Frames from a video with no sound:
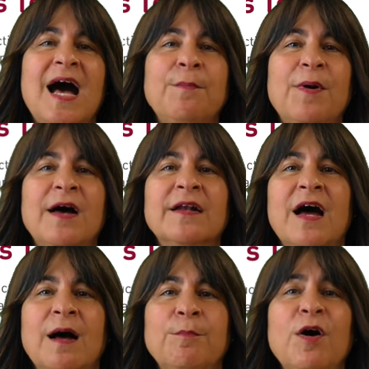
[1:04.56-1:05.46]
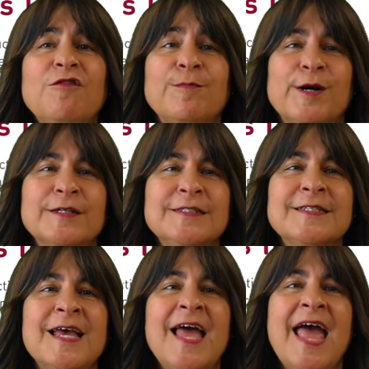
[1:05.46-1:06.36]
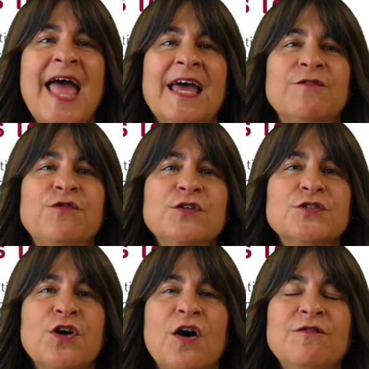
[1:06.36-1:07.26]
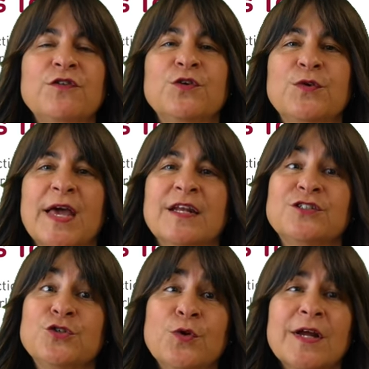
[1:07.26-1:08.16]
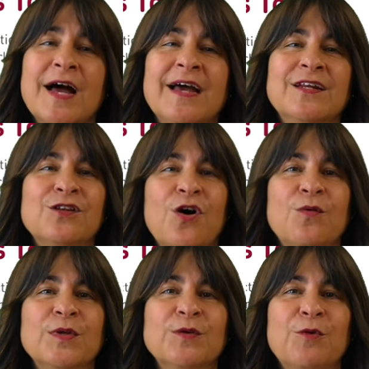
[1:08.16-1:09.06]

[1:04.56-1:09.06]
a hop on, hop off bus. And first off, you get a tour guide along with the